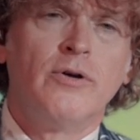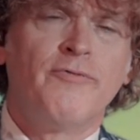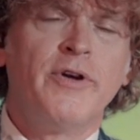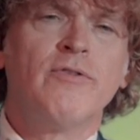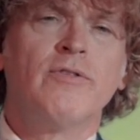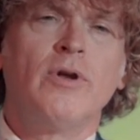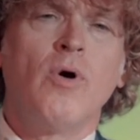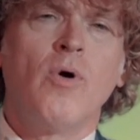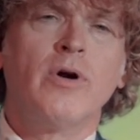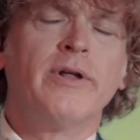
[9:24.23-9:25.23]
fear the
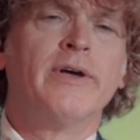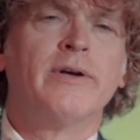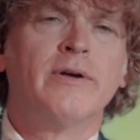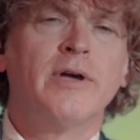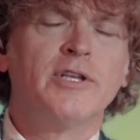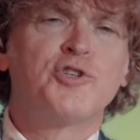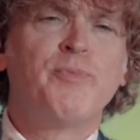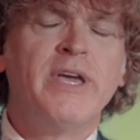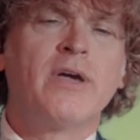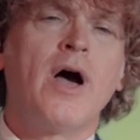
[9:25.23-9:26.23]
Lord and
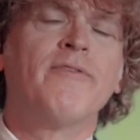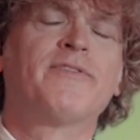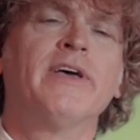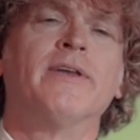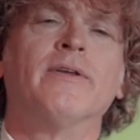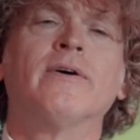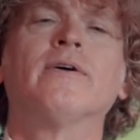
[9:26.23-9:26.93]
speak often